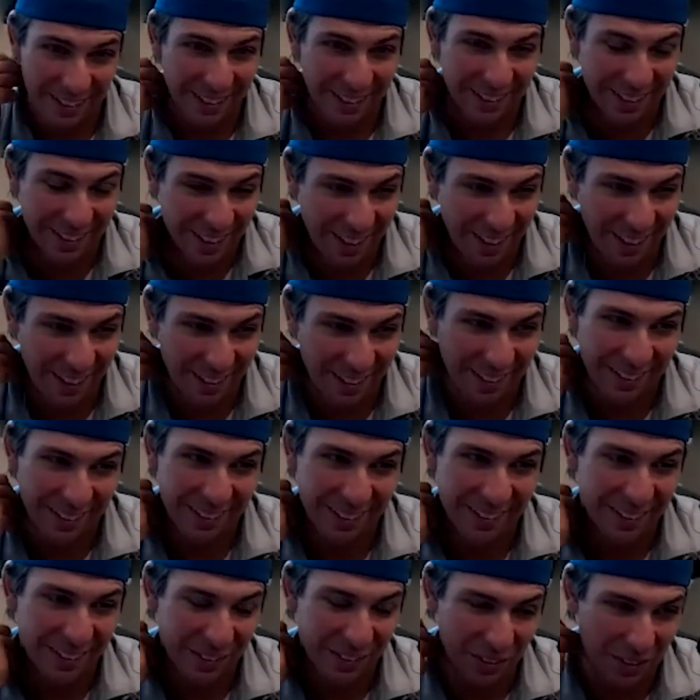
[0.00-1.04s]
Yeah.
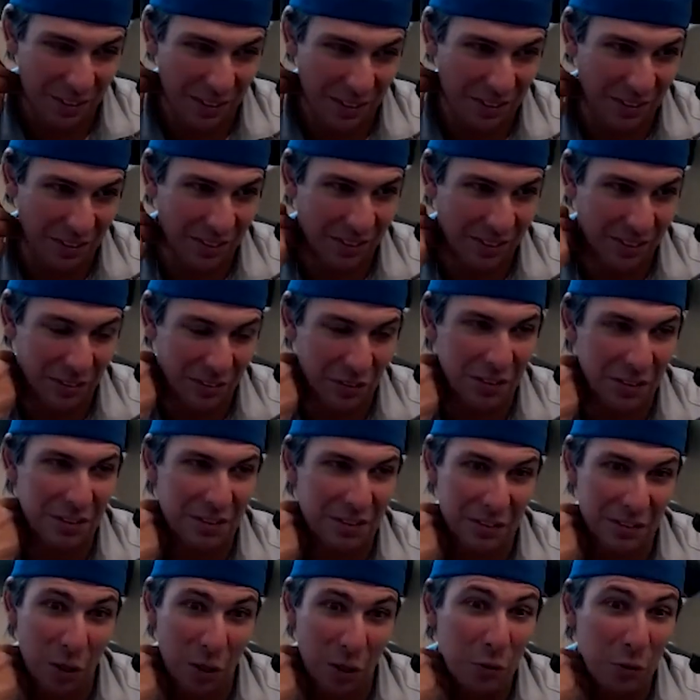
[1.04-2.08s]
So this is and so
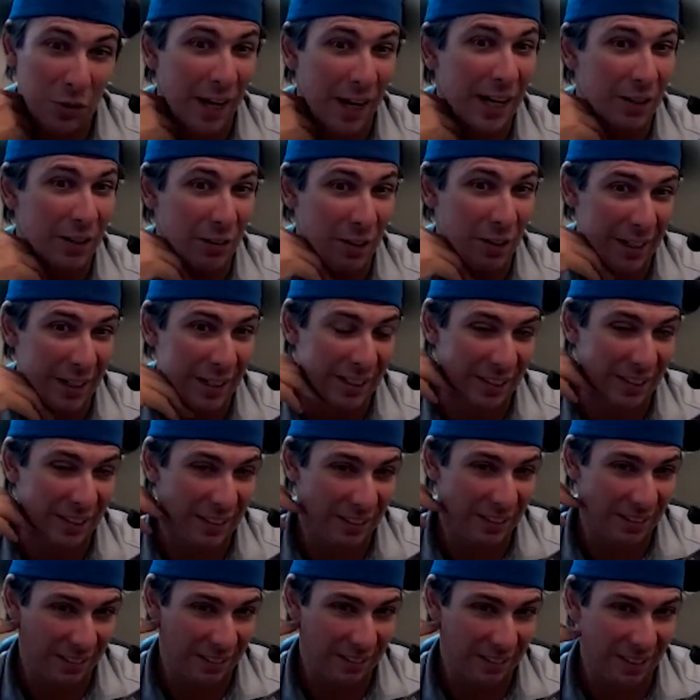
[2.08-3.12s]
this is 09, right?
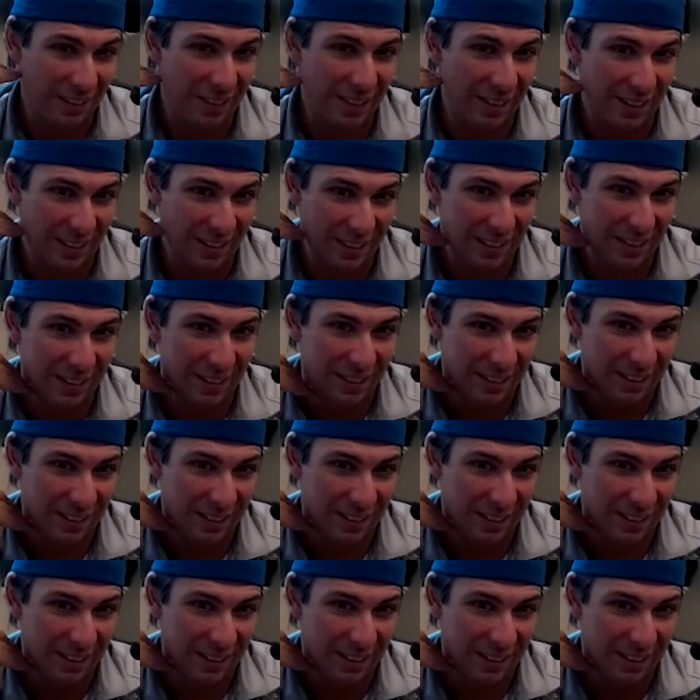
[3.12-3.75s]
This is like this is